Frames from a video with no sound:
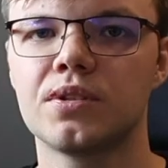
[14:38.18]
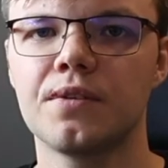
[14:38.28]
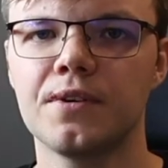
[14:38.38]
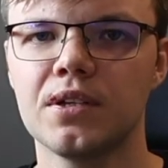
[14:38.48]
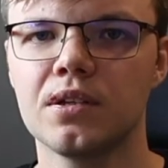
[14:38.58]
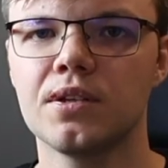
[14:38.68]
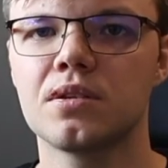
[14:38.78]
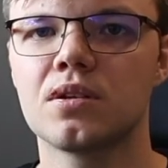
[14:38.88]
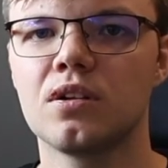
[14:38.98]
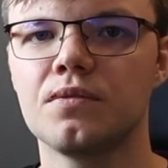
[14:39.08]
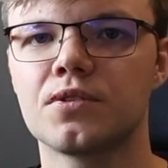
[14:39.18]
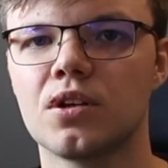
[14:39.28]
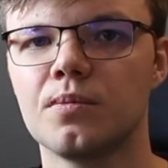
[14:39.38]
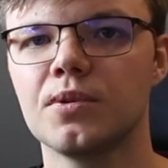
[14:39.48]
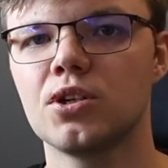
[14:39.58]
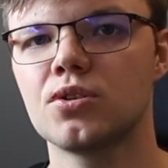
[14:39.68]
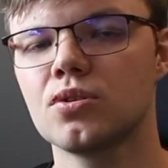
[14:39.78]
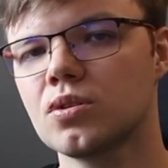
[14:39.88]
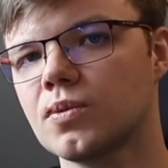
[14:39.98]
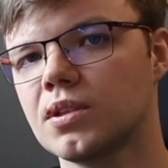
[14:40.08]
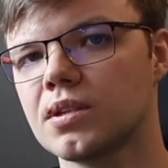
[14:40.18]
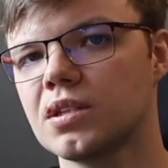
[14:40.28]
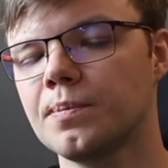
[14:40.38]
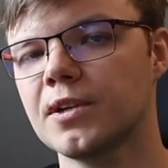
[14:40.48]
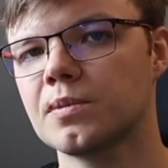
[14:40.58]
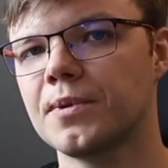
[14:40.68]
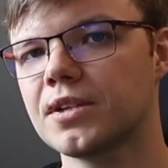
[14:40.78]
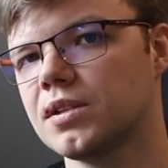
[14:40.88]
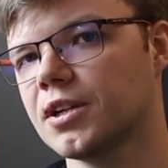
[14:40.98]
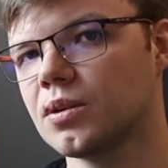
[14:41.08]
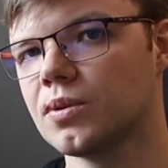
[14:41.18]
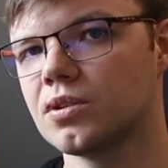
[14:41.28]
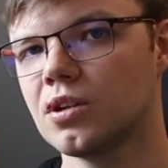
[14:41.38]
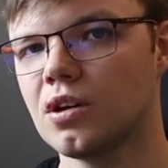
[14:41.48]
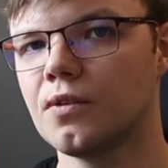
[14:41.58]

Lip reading: definitely solve some issues with the C++ language.